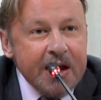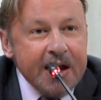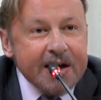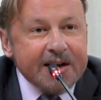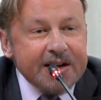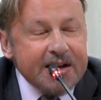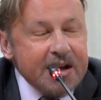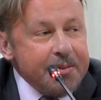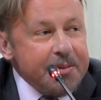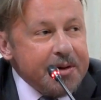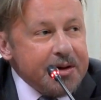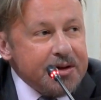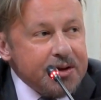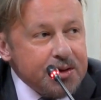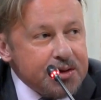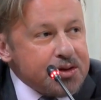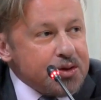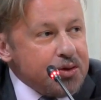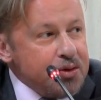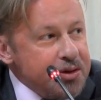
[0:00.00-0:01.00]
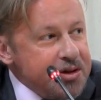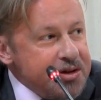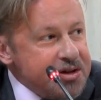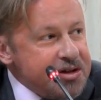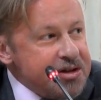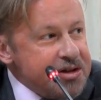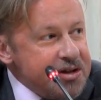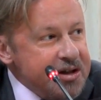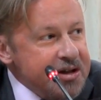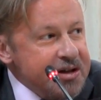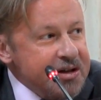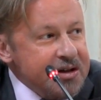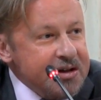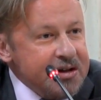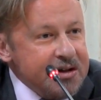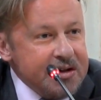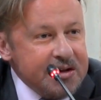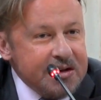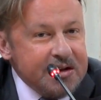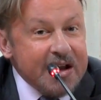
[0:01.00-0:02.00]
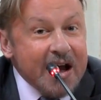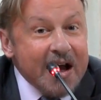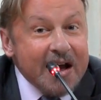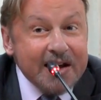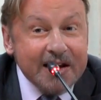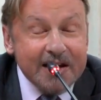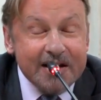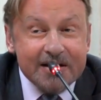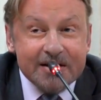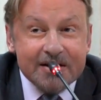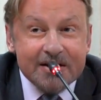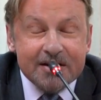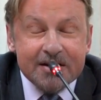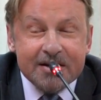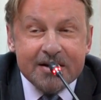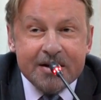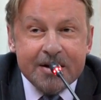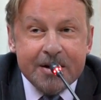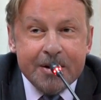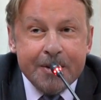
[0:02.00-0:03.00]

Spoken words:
academic discourse in Thailand.